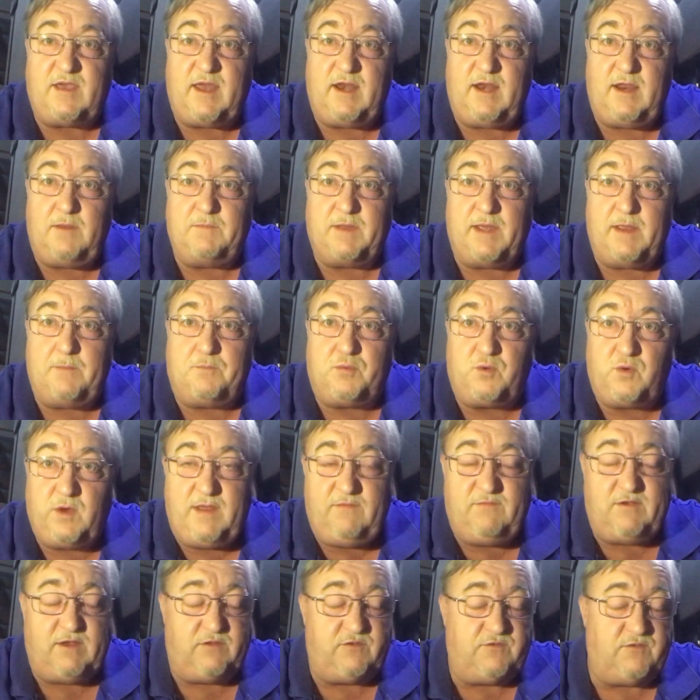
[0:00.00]
in my
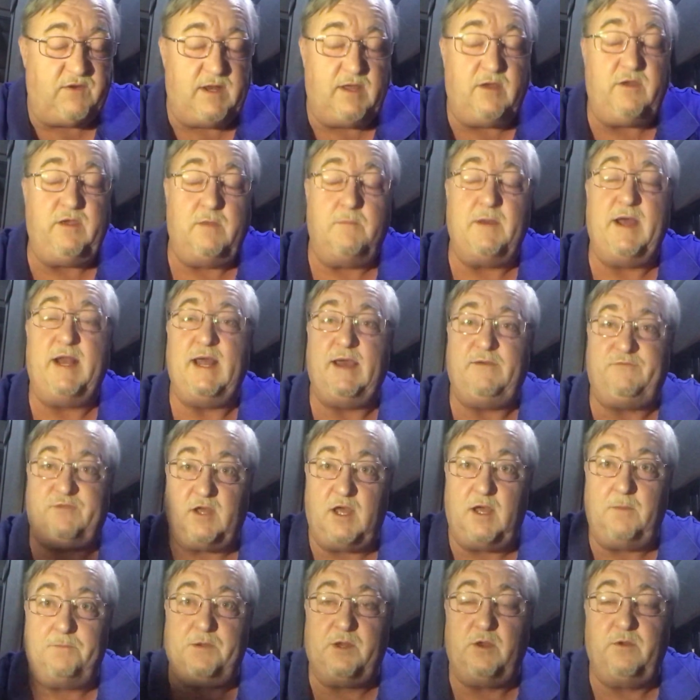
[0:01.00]
previous video, you might have to
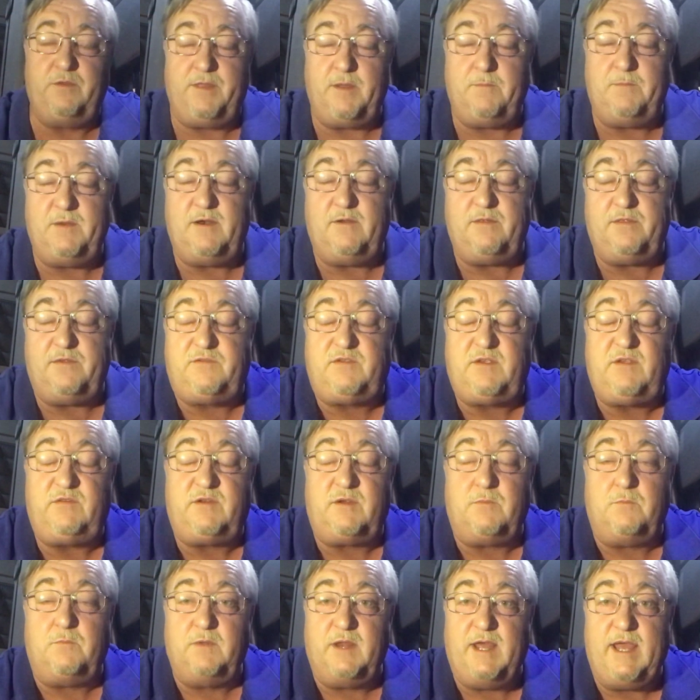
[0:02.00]
upload them into the
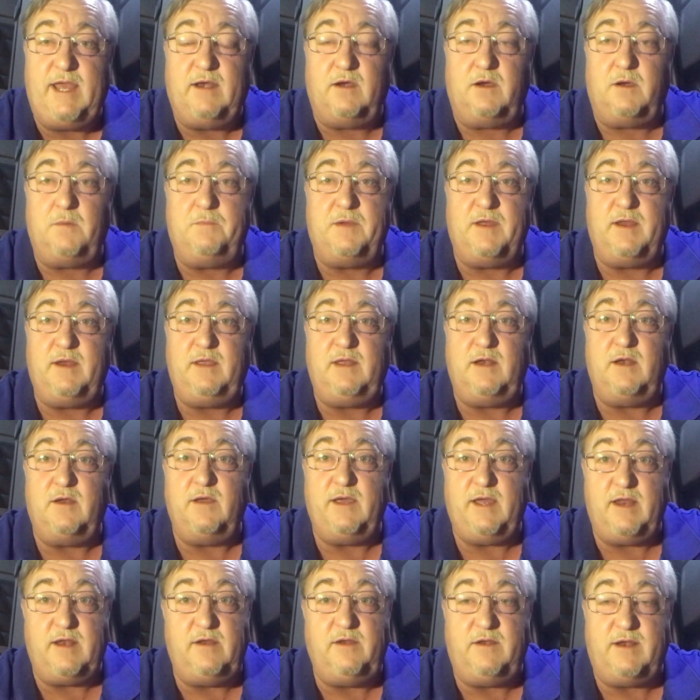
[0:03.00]
system later, but
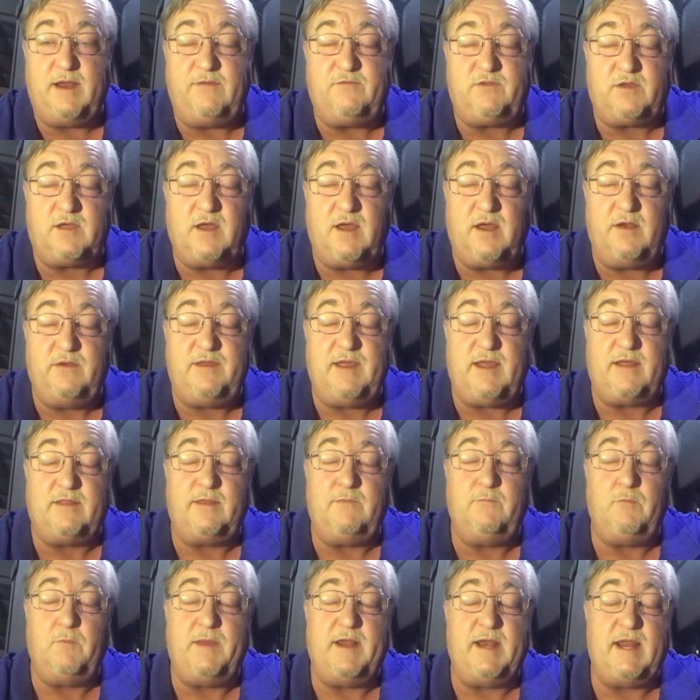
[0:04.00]
and you'd have to contact them
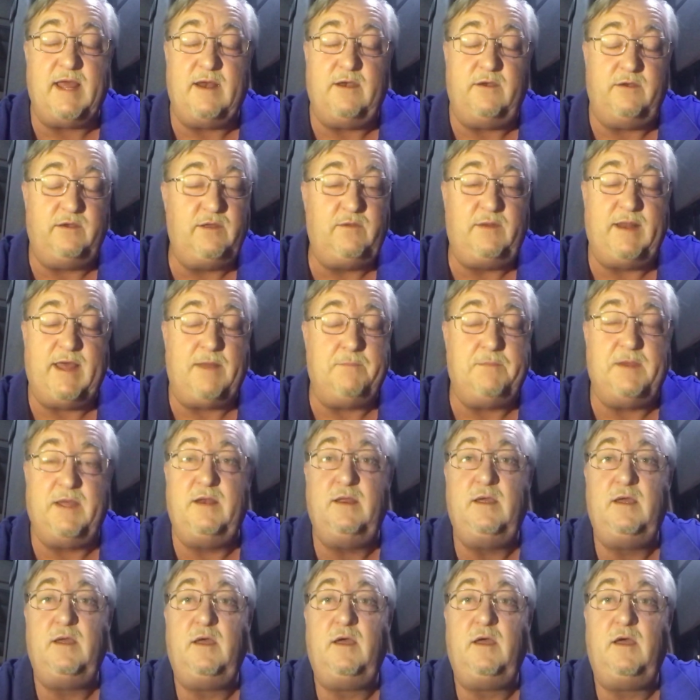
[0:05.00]
about how to do that, but
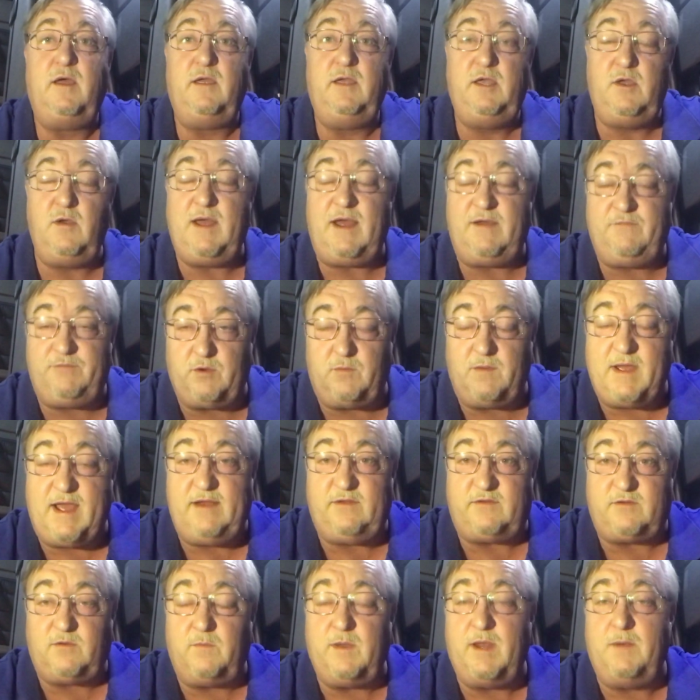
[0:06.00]
you have the right
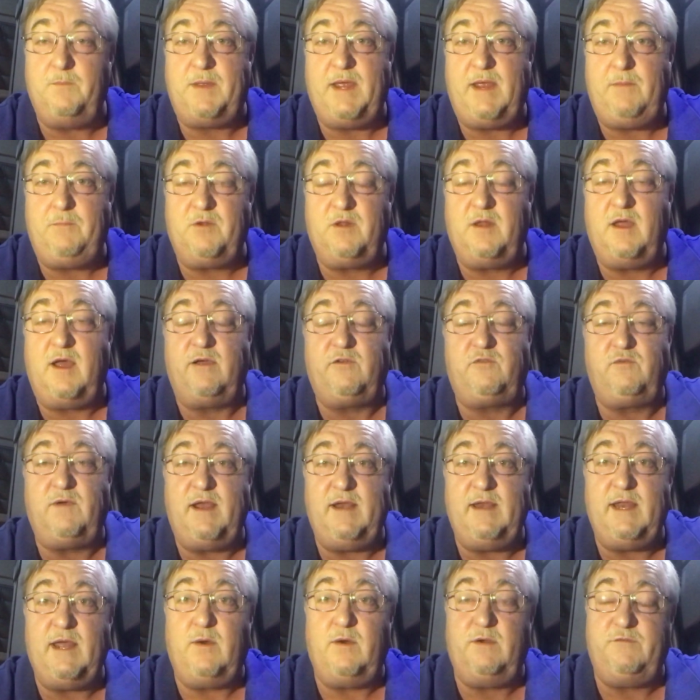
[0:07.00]
to run paper logs right
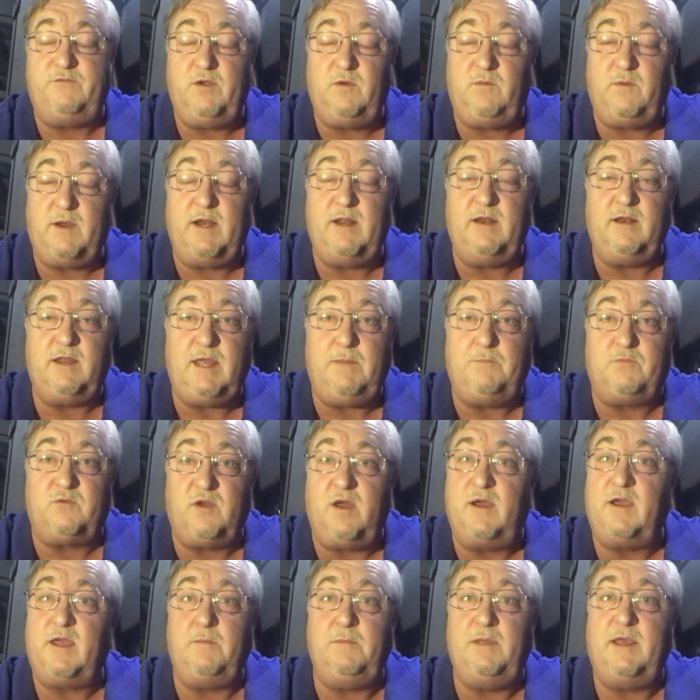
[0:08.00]
now if you're running Keep
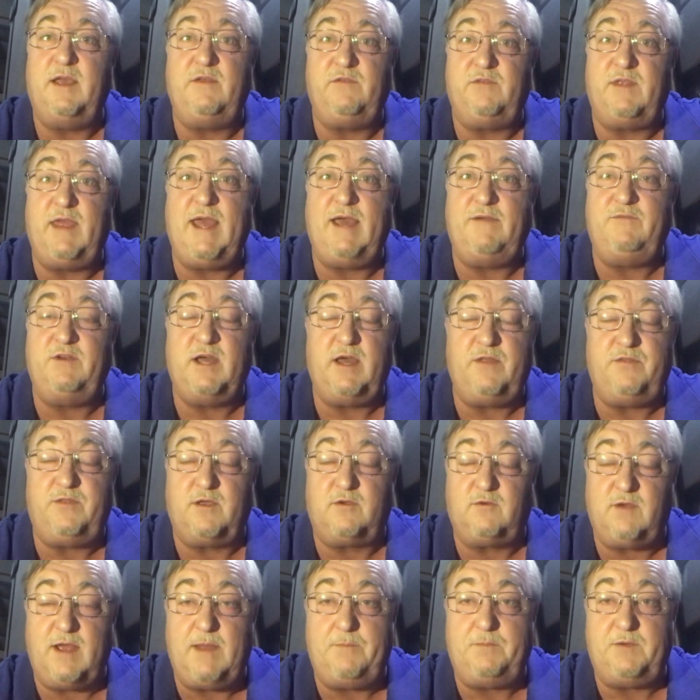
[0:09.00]
Truckin, because they haven't got their
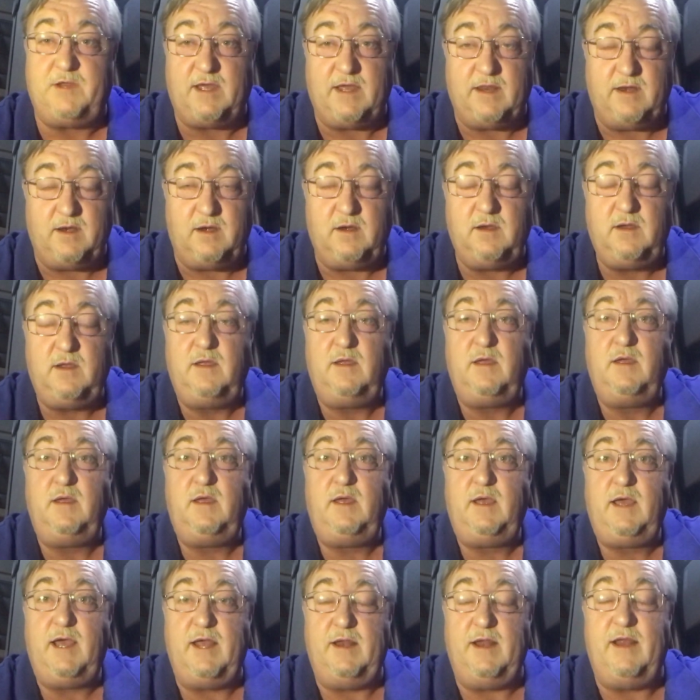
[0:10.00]
crap together.
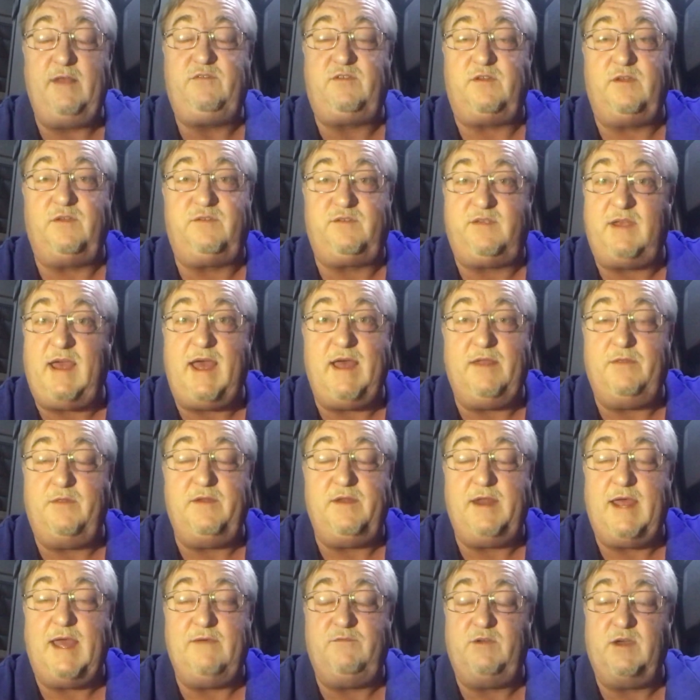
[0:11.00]
And that's just sad that they
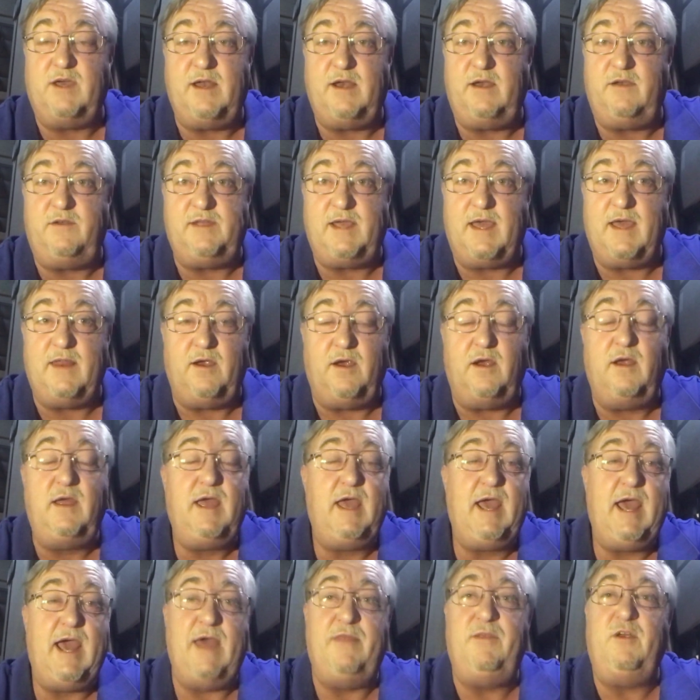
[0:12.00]
haven't got it together.
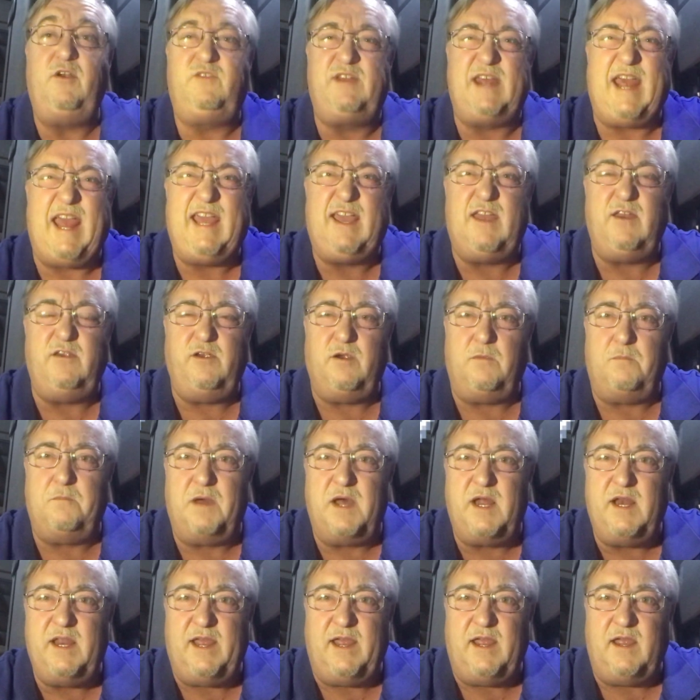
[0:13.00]
And they're taking your
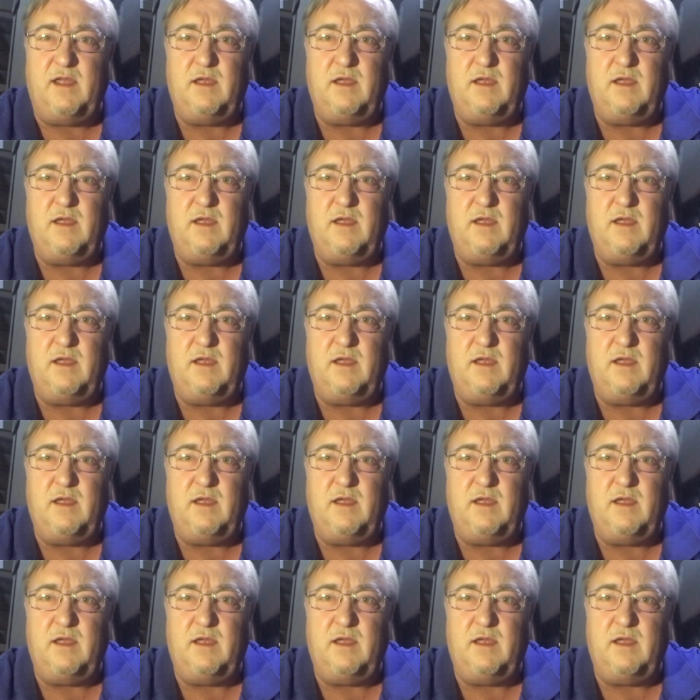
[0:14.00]
money.